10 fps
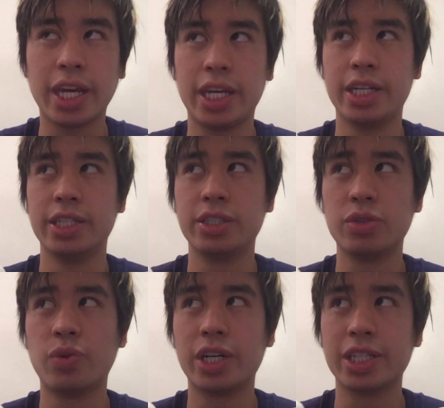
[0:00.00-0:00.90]
and you
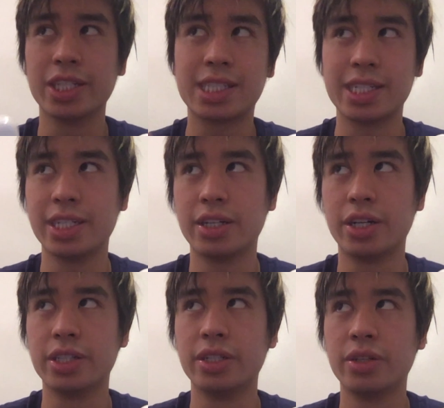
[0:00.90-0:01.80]
want to listen in
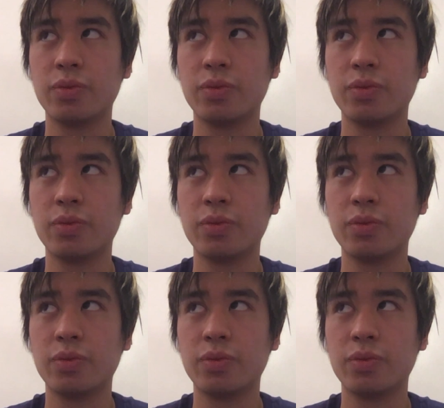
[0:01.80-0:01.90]
on